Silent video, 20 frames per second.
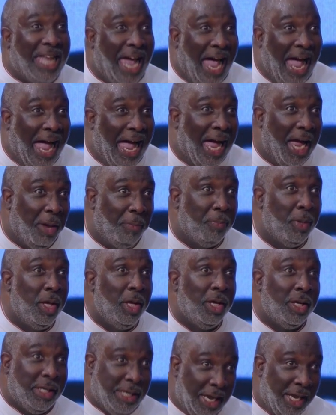time
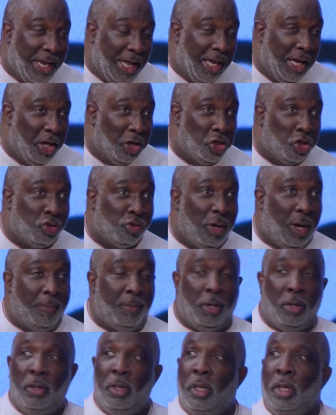getting in trouble.